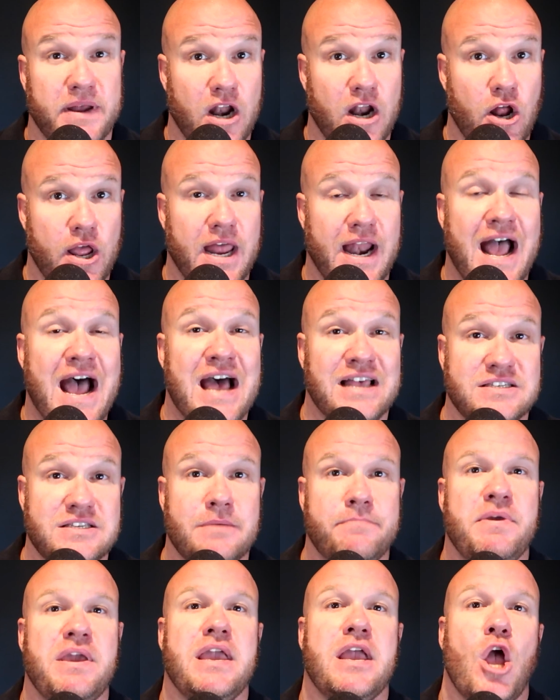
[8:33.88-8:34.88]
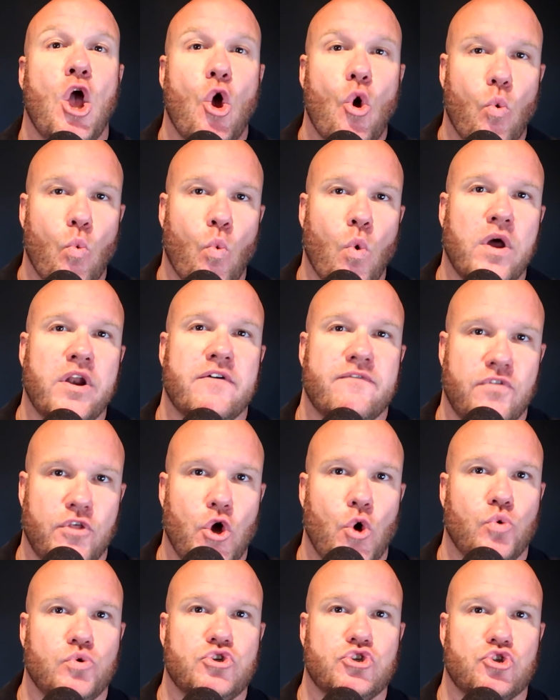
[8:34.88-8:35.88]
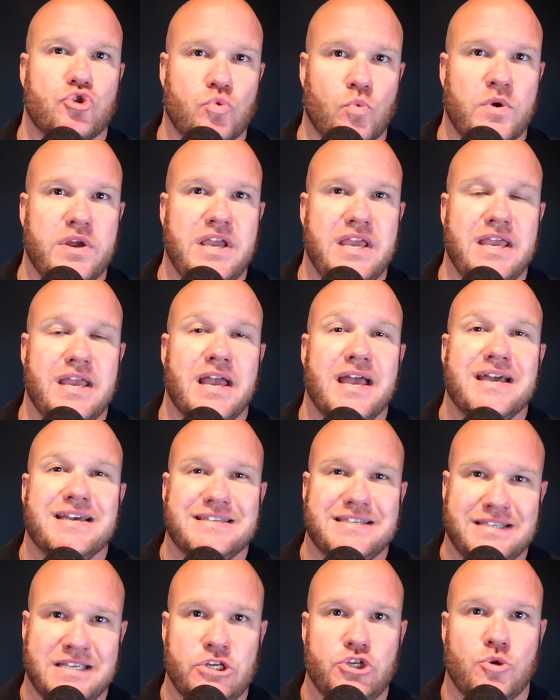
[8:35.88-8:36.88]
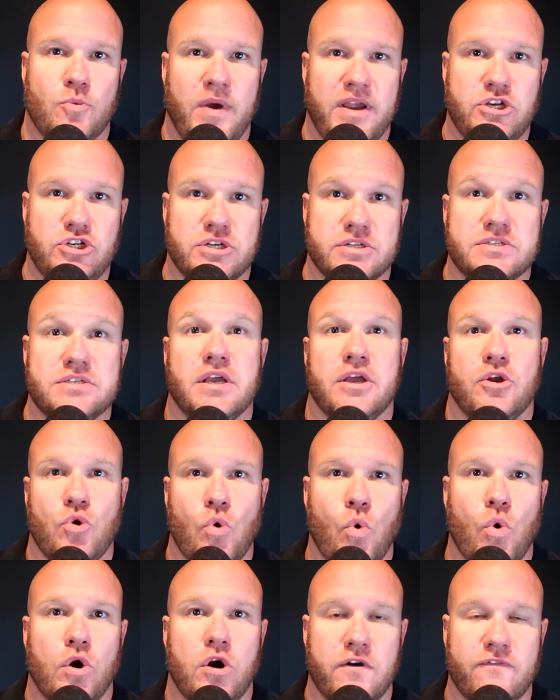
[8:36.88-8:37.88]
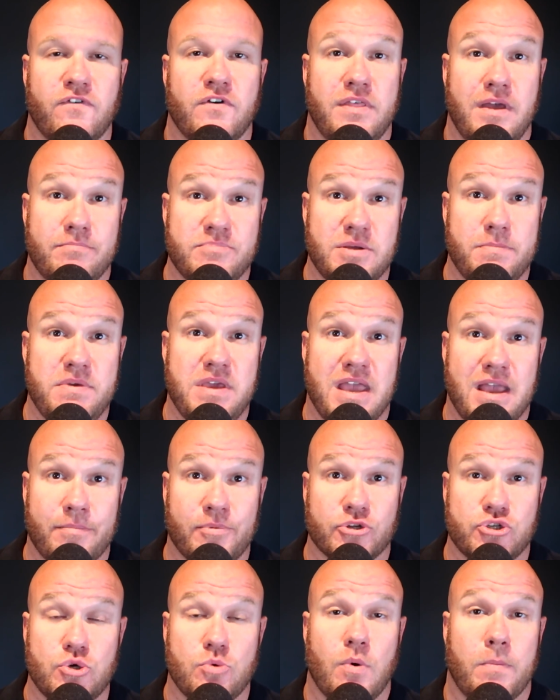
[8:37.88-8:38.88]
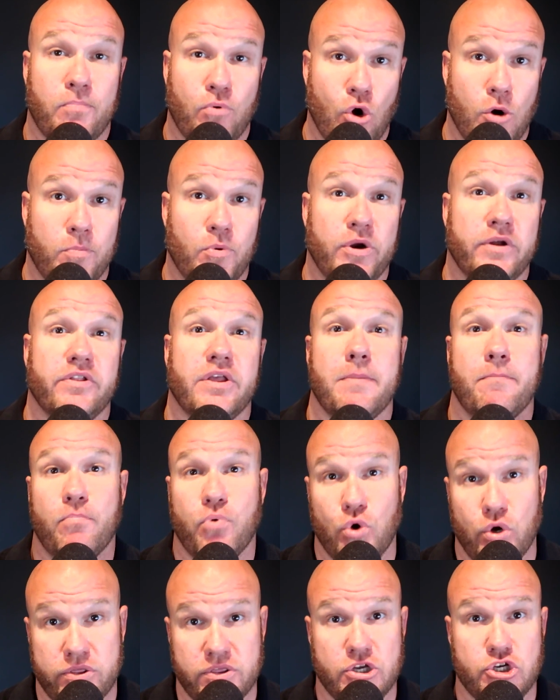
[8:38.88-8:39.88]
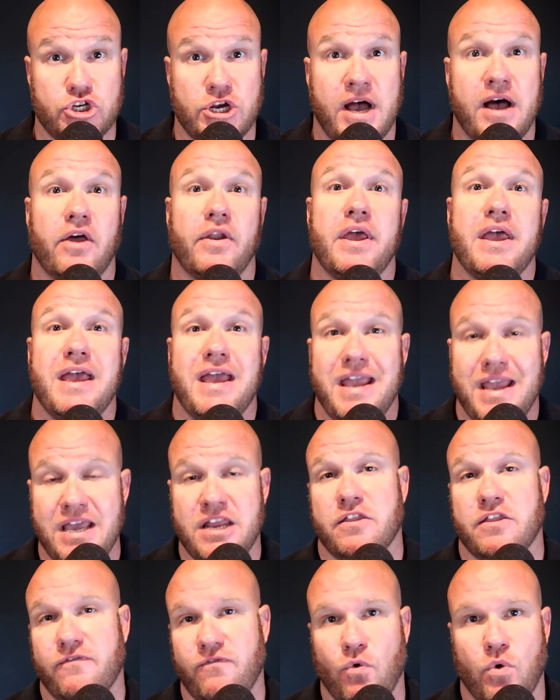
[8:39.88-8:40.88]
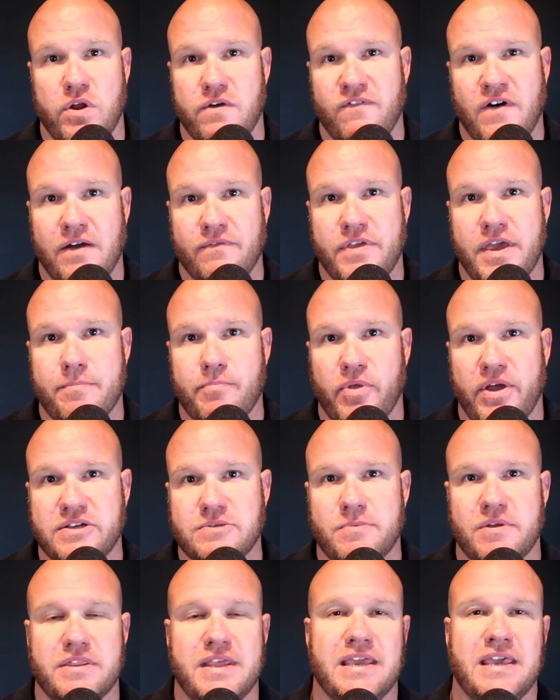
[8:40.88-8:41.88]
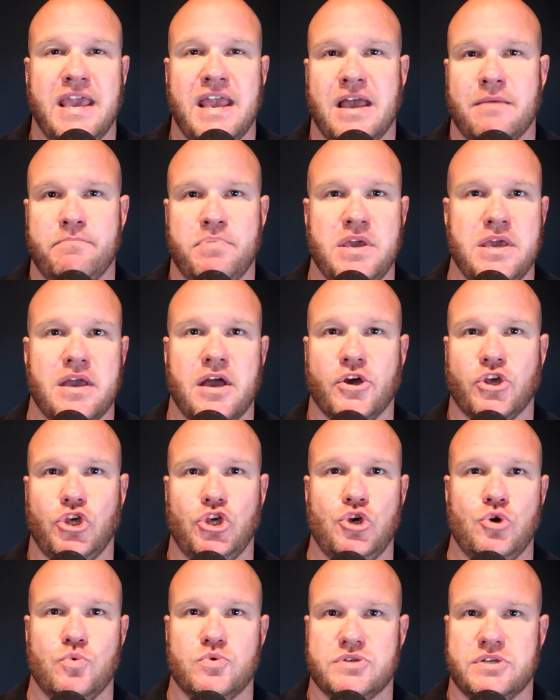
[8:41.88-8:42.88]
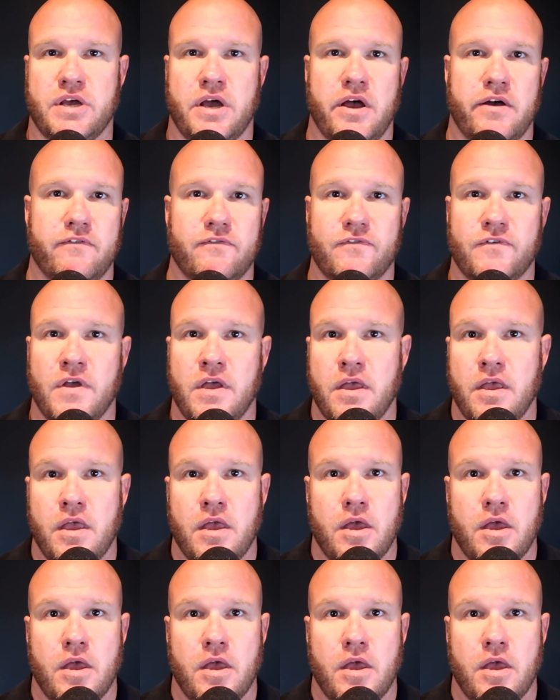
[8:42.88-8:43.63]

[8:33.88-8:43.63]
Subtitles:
but it has to be one of those three situations in order for them to be able to appropriately put the child into the 45-day placement. They can't be accused of,